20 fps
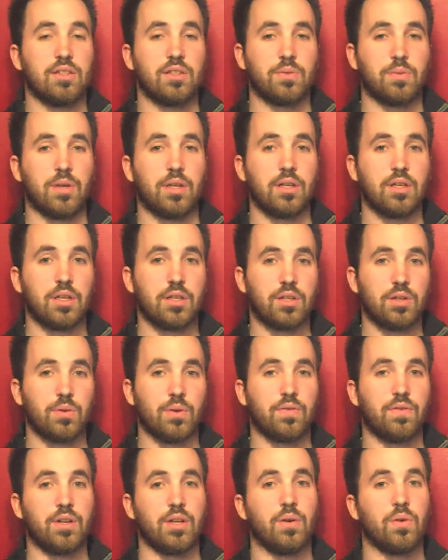guys, since we didn't get to
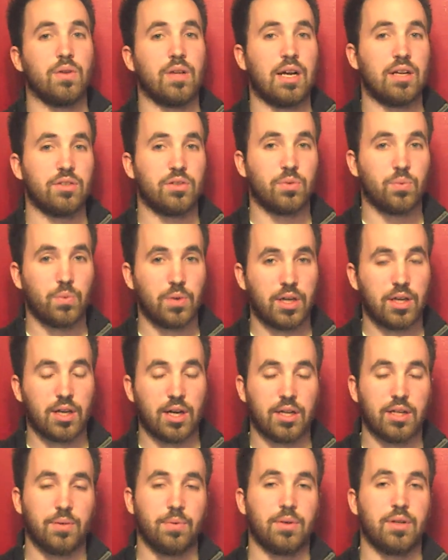do a video last
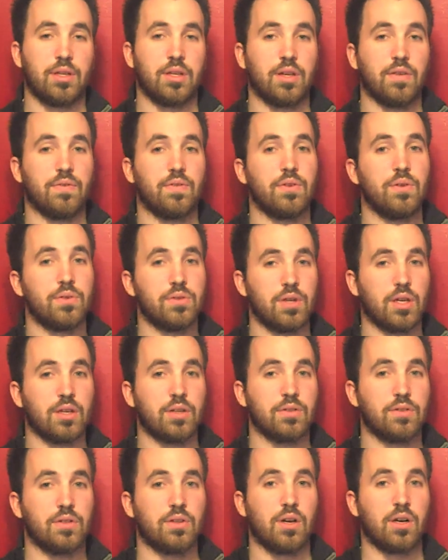week, I did want to take a few
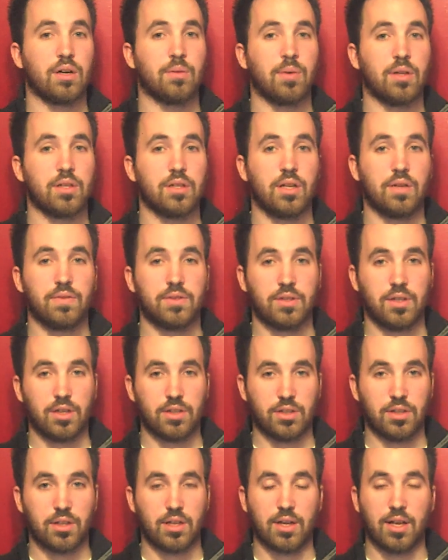seconds to talk about the
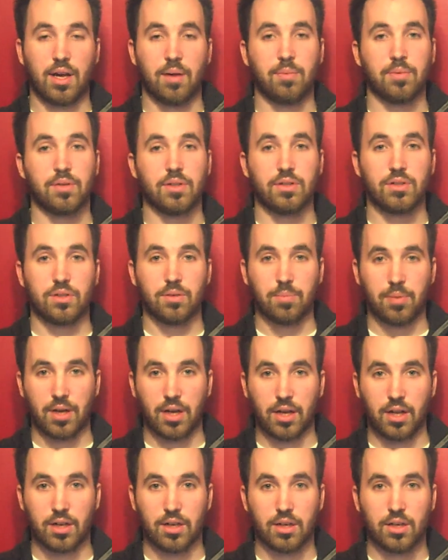devastation that happened in
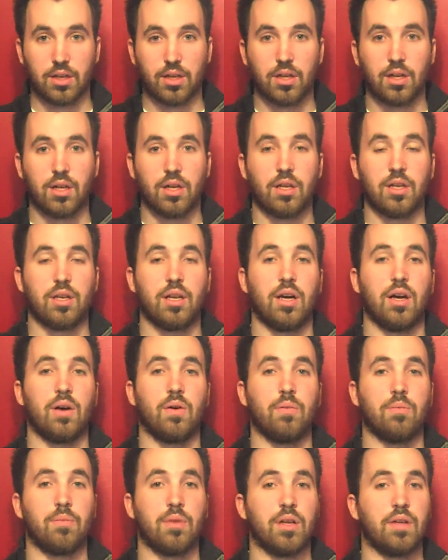Japan.
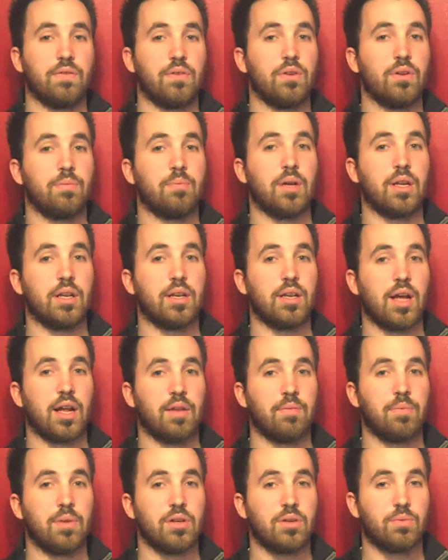Now, many of you may
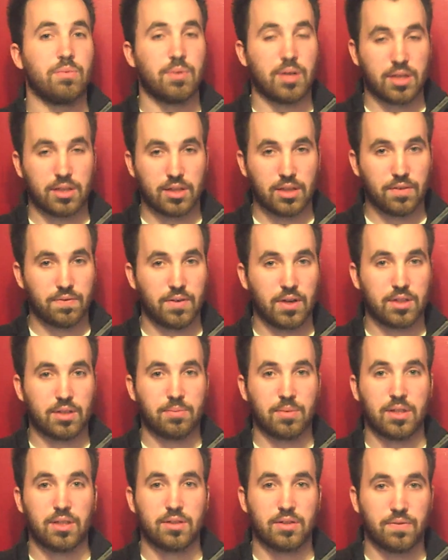not have been directly
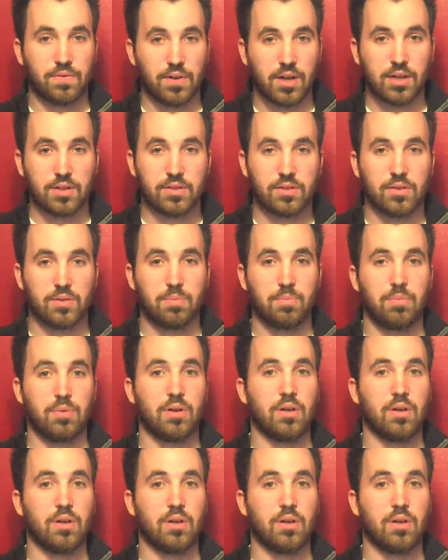affected by these events,